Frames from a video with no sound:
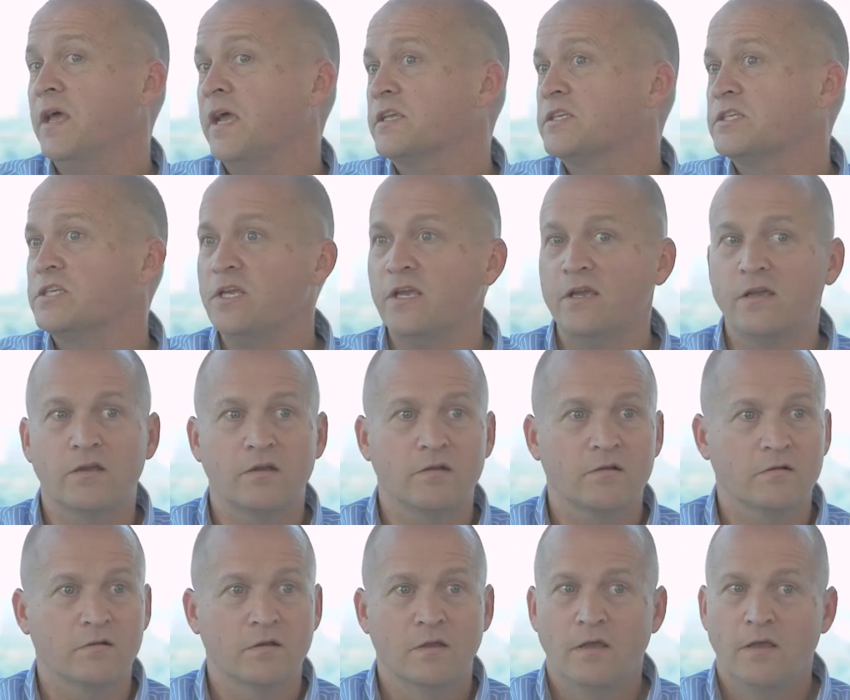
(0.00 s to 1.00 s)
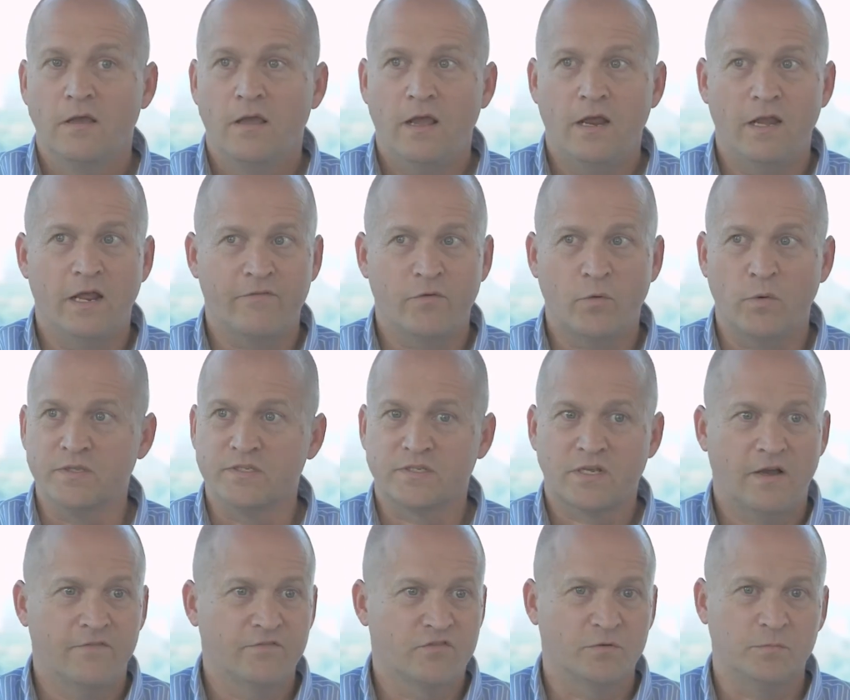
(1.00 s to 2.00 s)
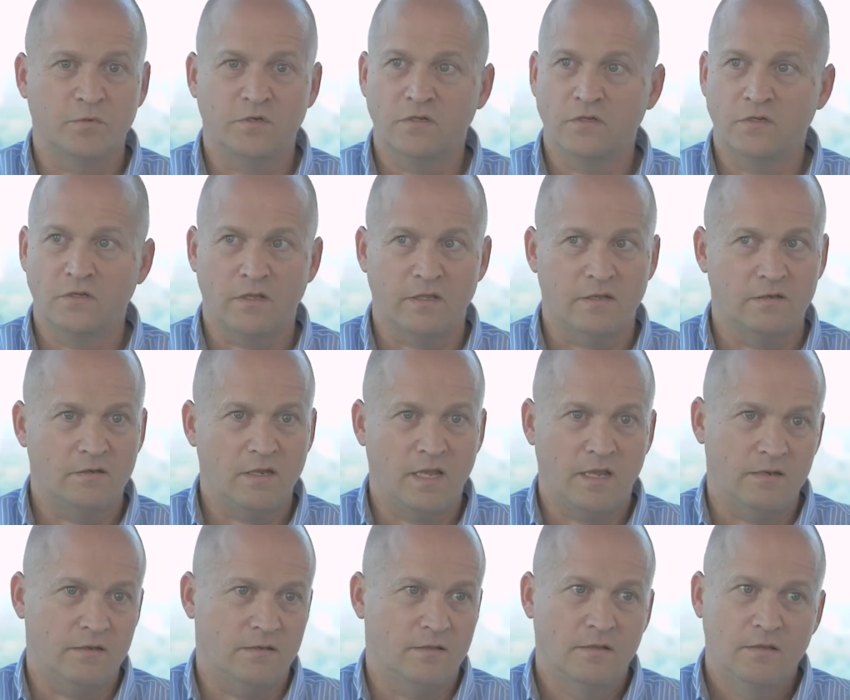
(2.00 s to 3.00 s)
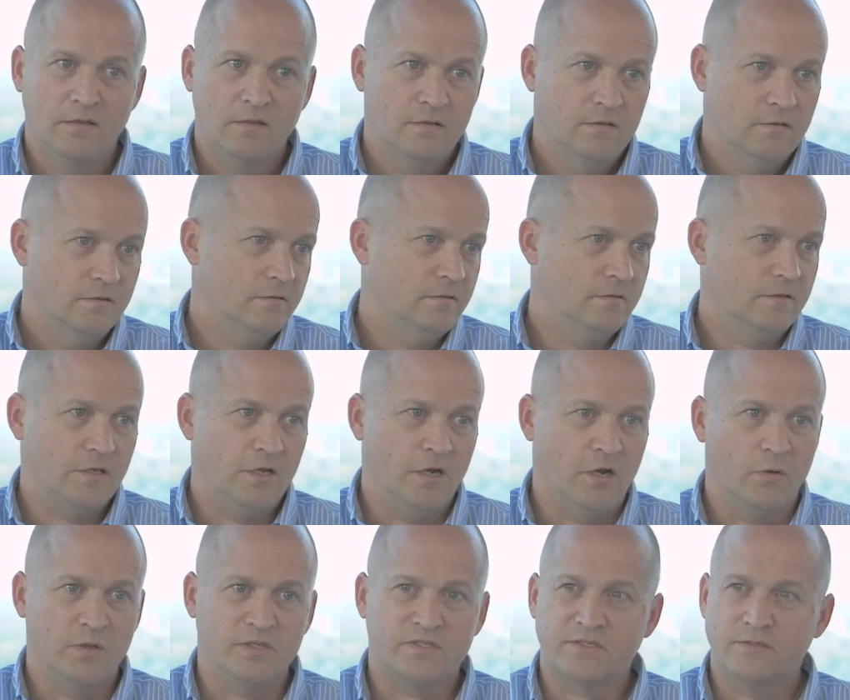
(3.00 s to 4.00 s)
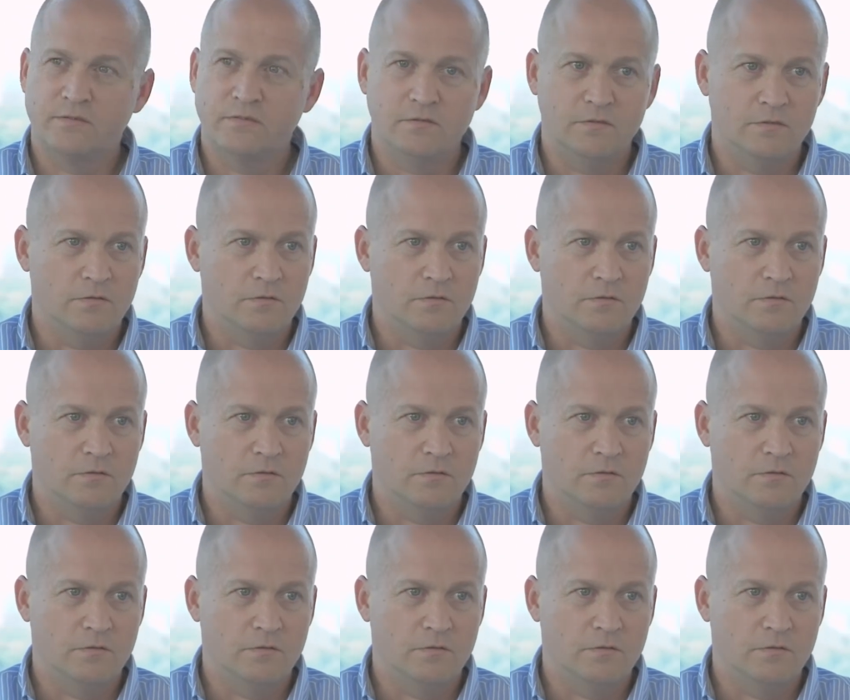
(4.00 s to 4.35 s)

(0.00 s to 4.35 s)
next year, and everyone's comfortable, and it's,